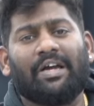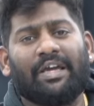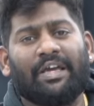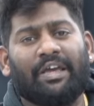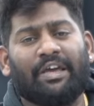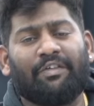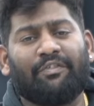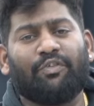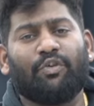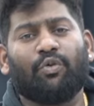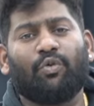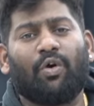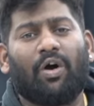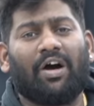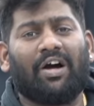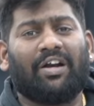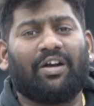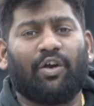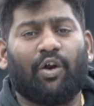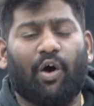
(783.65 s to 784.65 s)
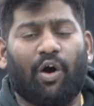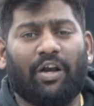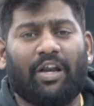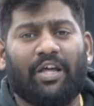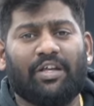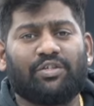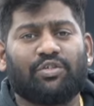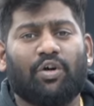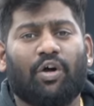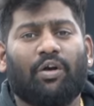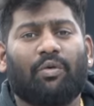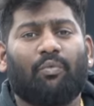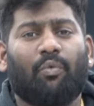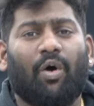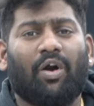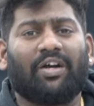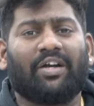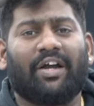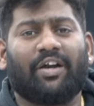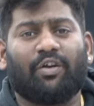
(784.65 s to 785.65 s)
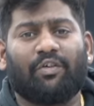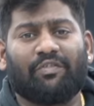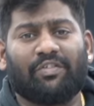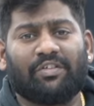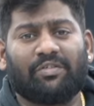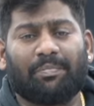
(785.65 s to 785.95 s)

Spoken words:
give you a knowledge on what kind of